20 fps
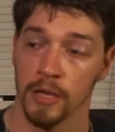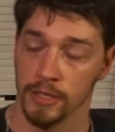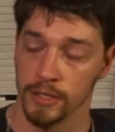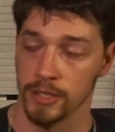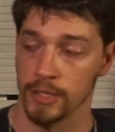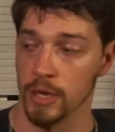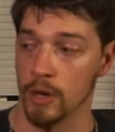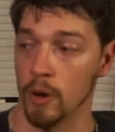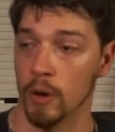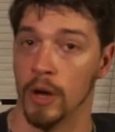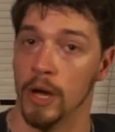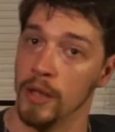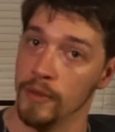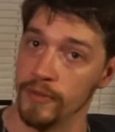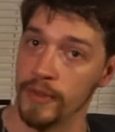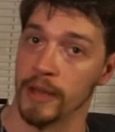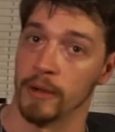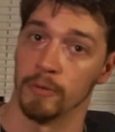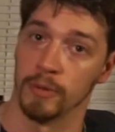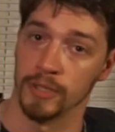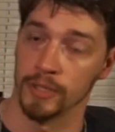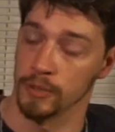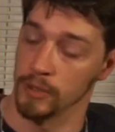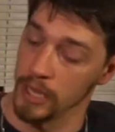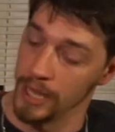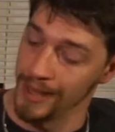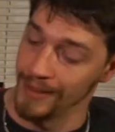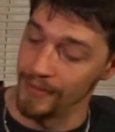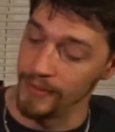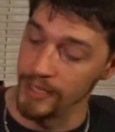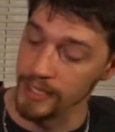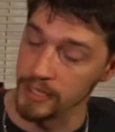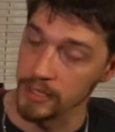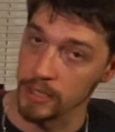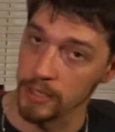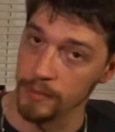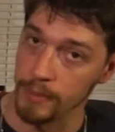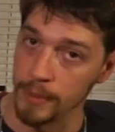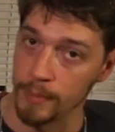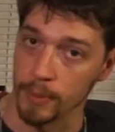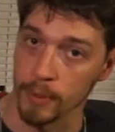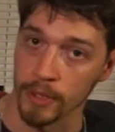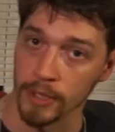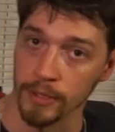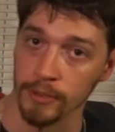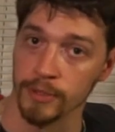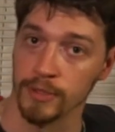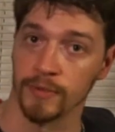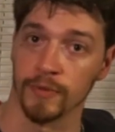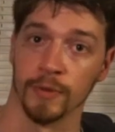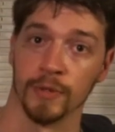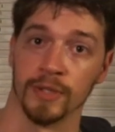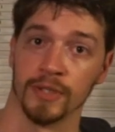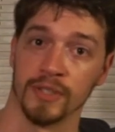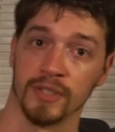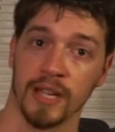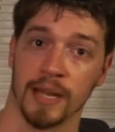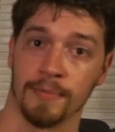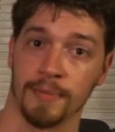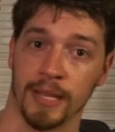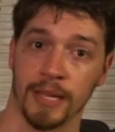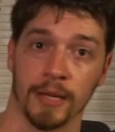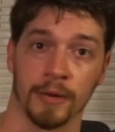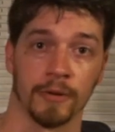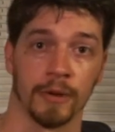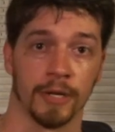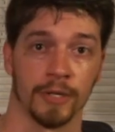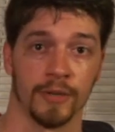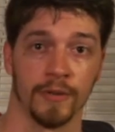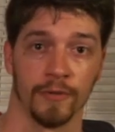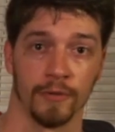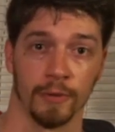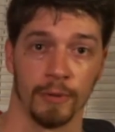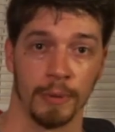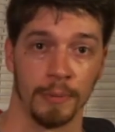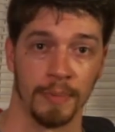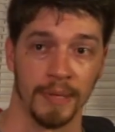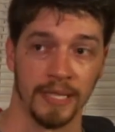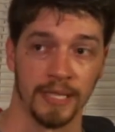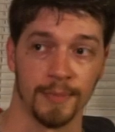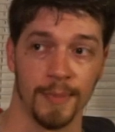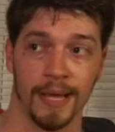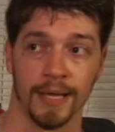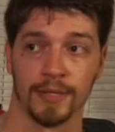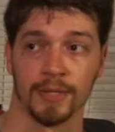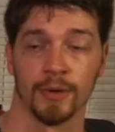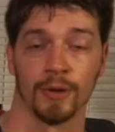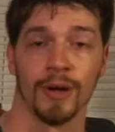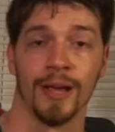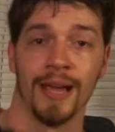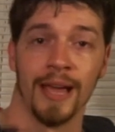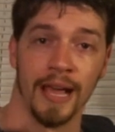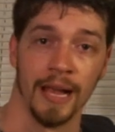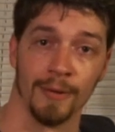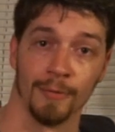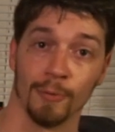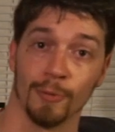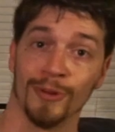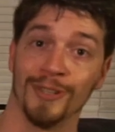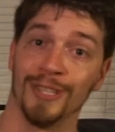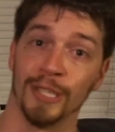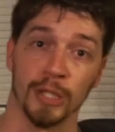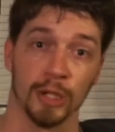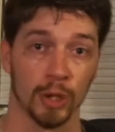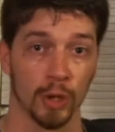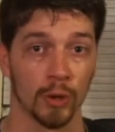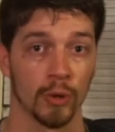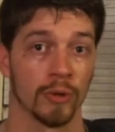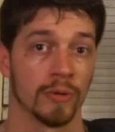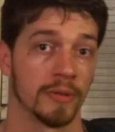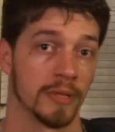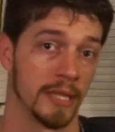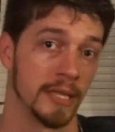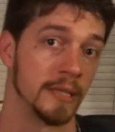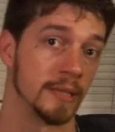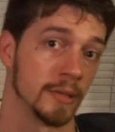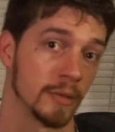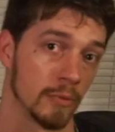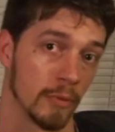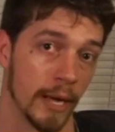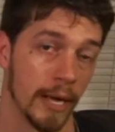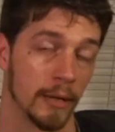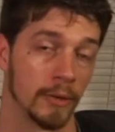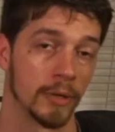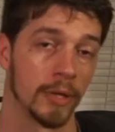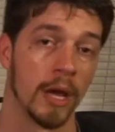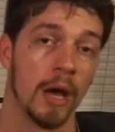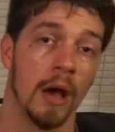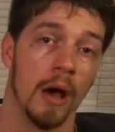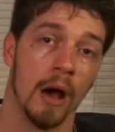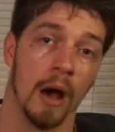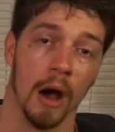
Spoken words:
So that wizard, this could be pretty useful to stop that aggression from the Beastmaster and really turn things around.